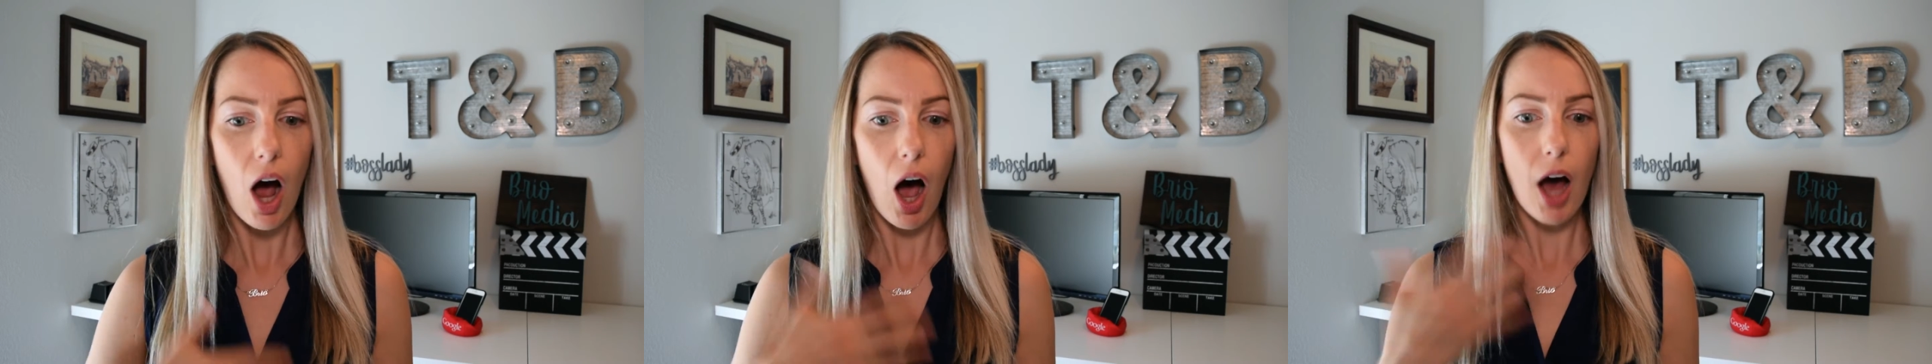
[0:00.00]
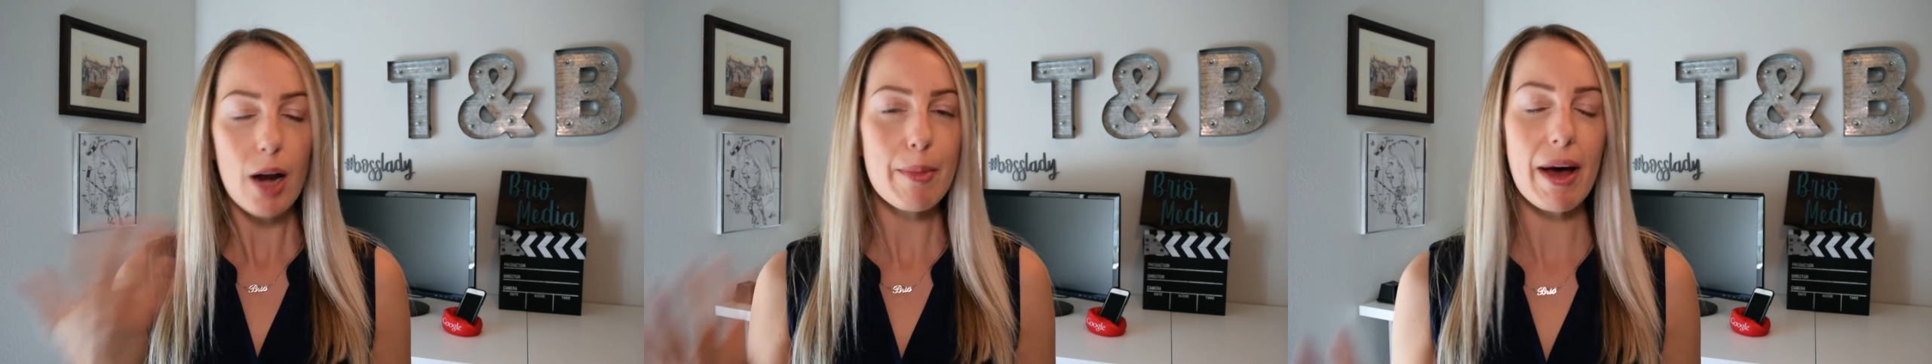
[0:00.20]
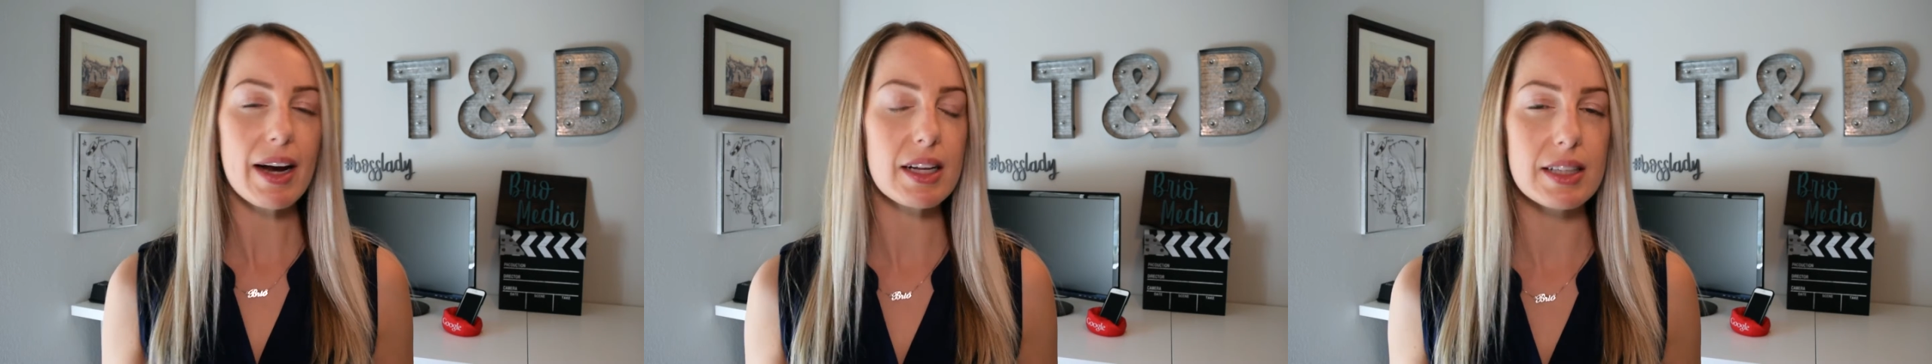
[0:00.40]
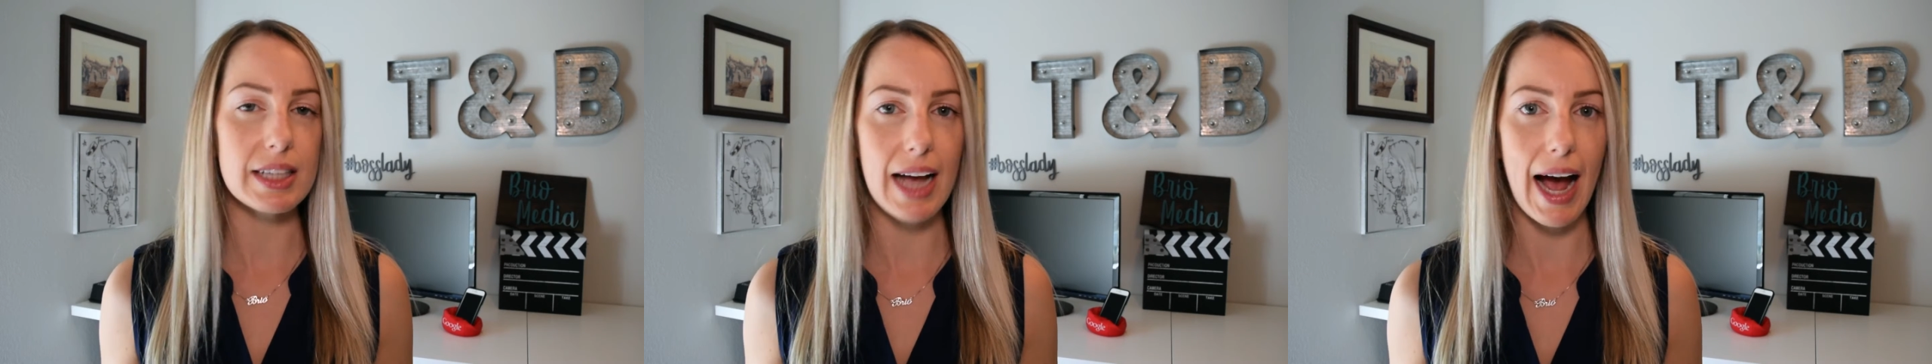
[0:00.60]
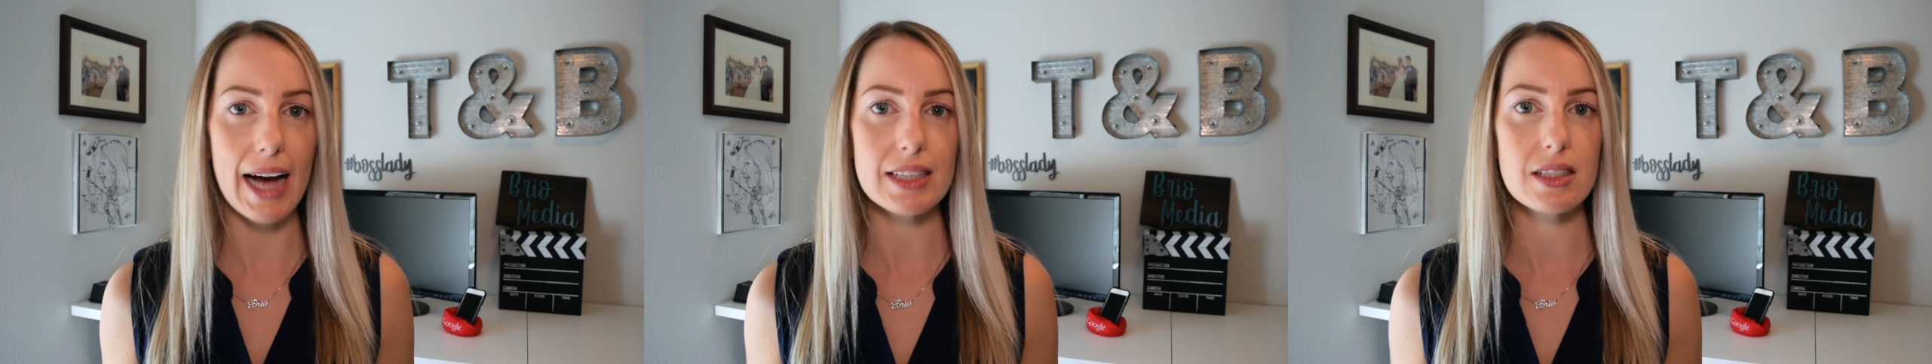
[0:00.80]

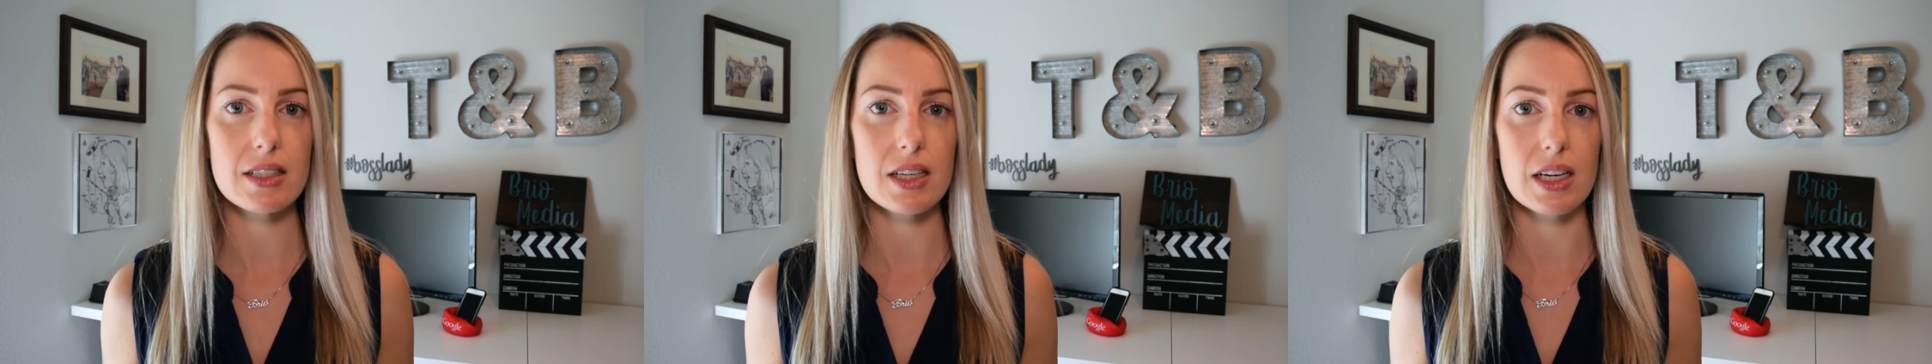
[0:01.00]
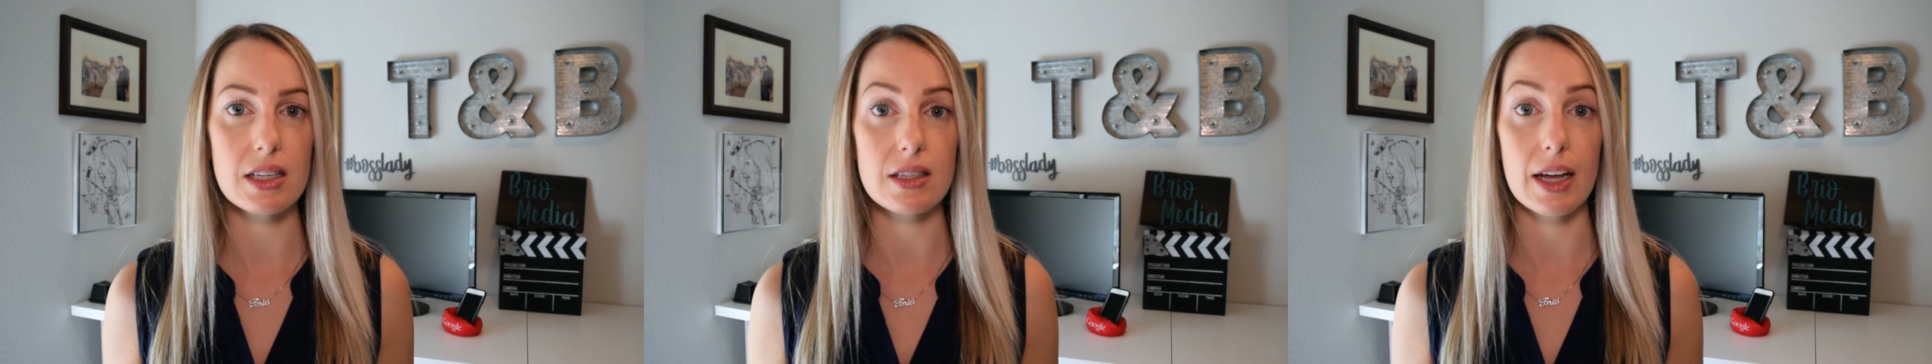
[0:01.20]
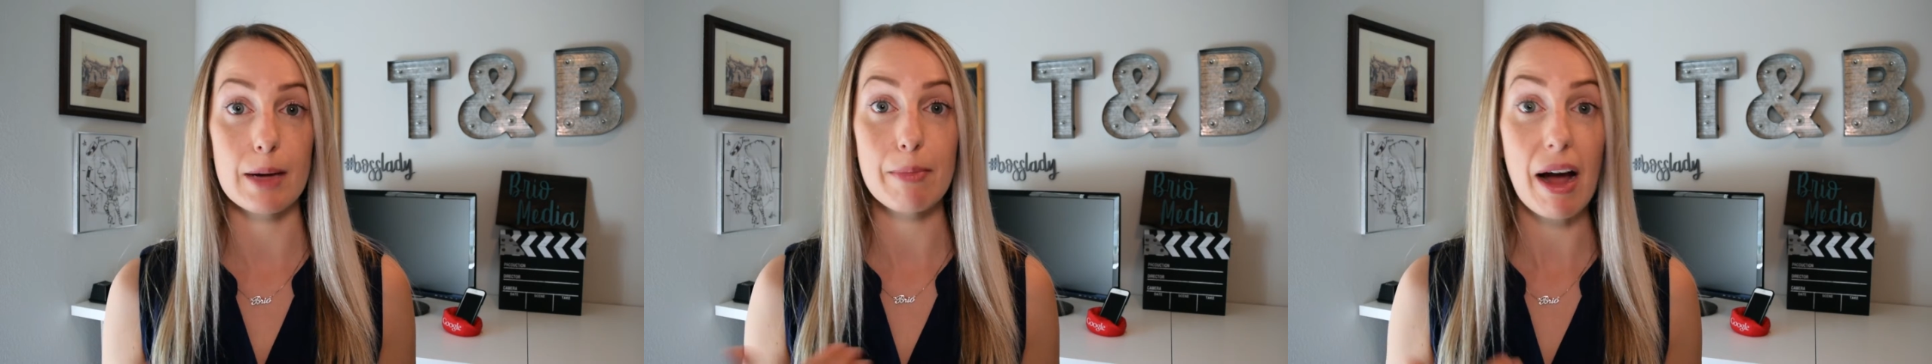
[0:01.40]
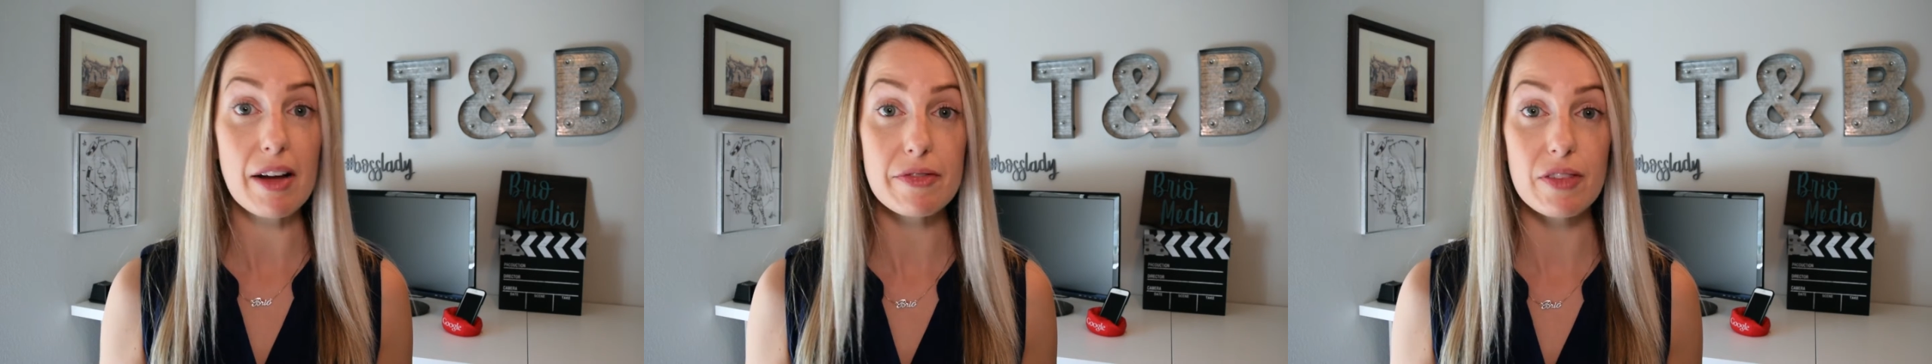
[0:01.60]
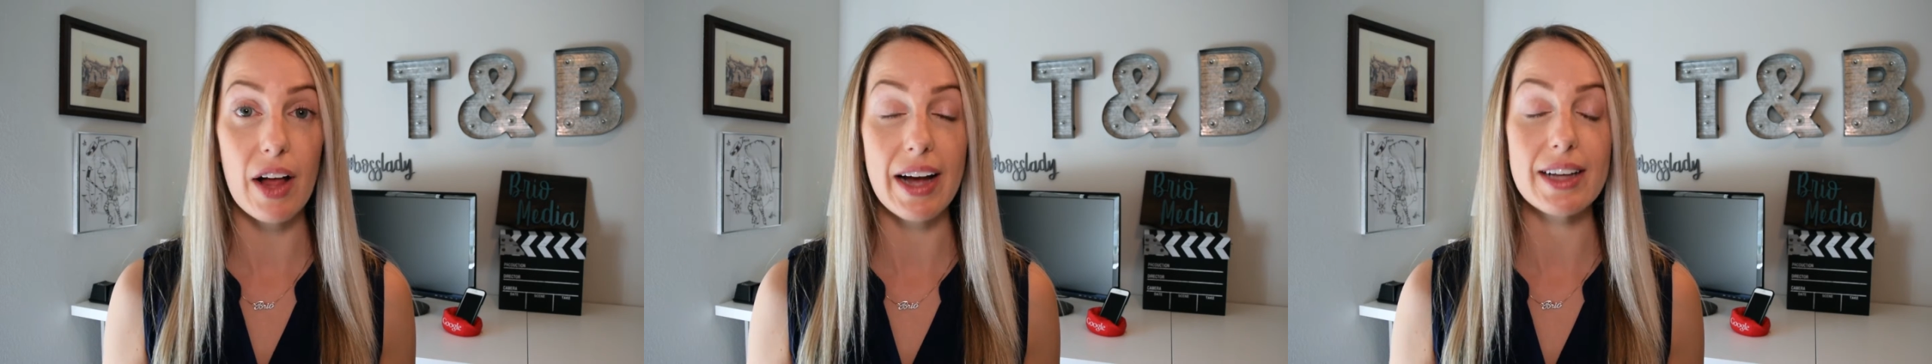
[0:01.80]
automatically adds things like my
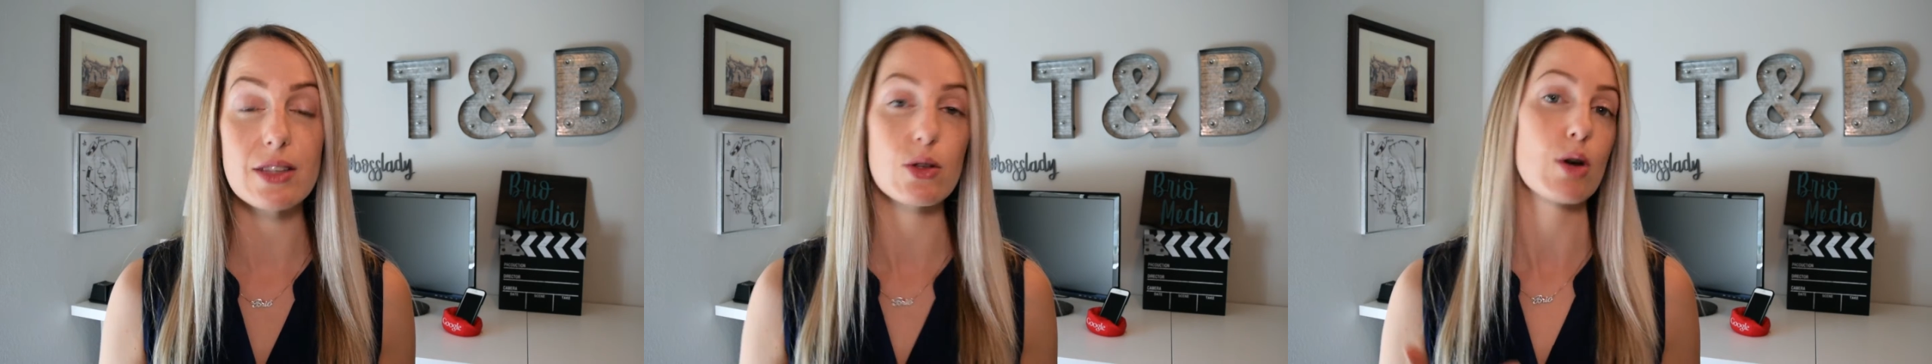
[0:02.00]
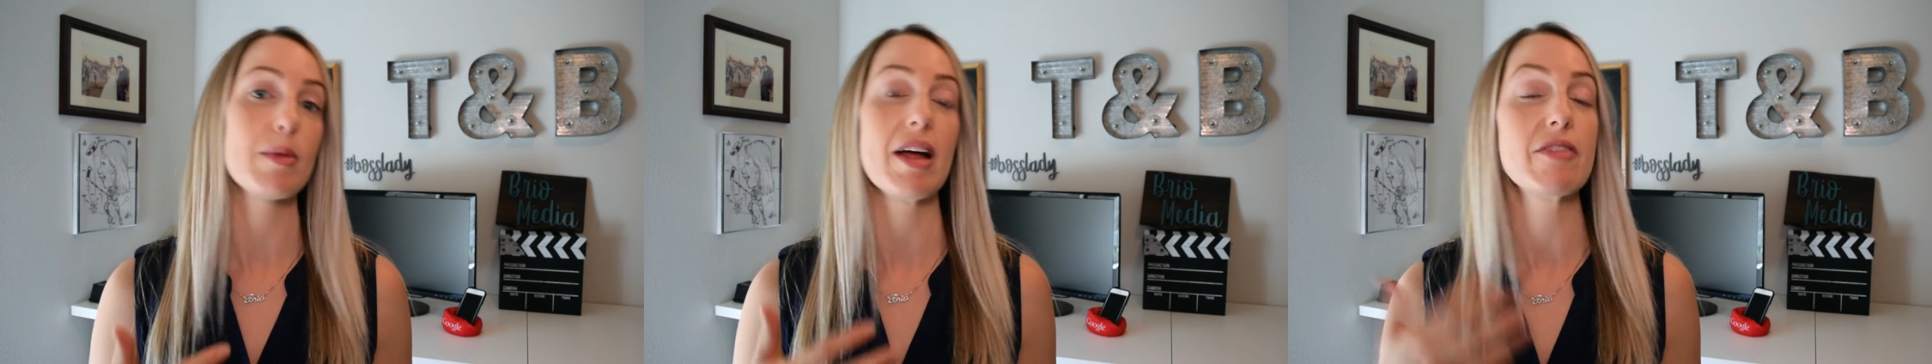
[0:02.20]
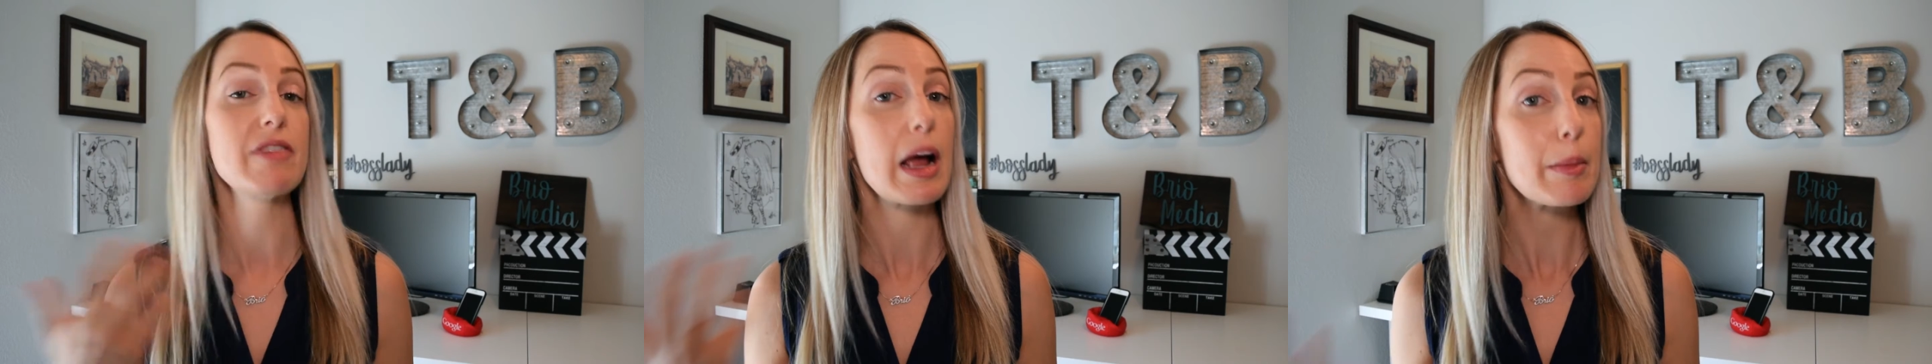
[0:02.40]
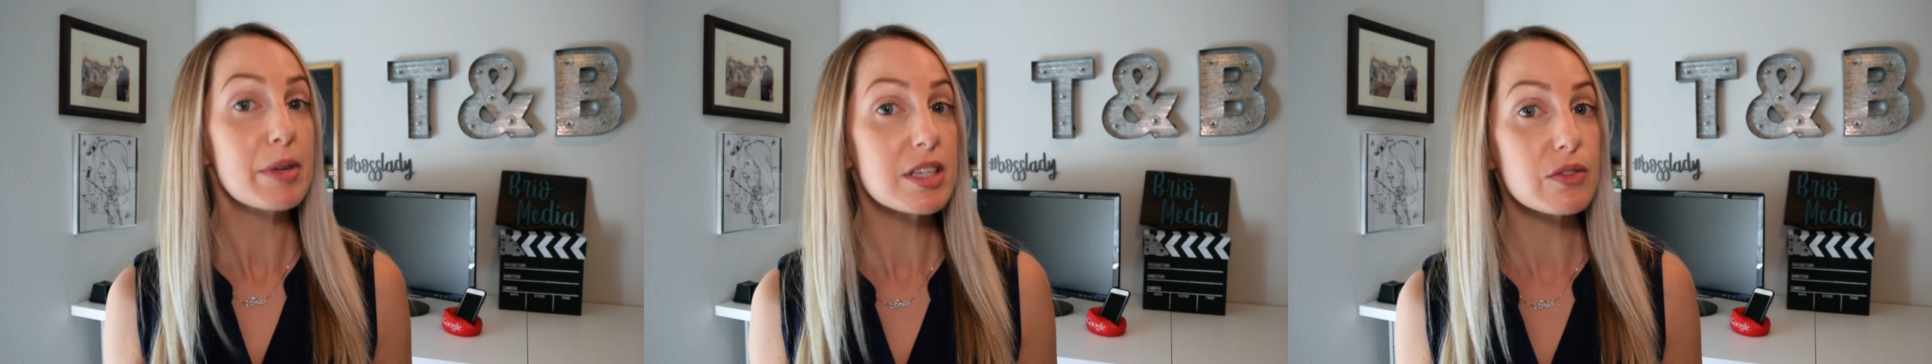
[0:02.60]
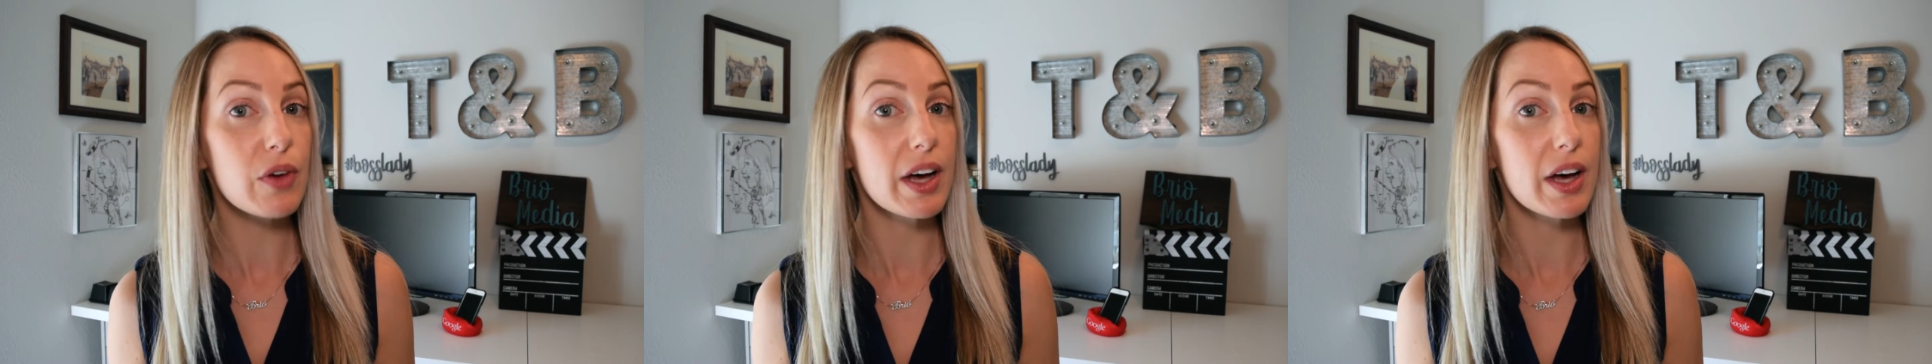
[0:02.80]
flights or my family's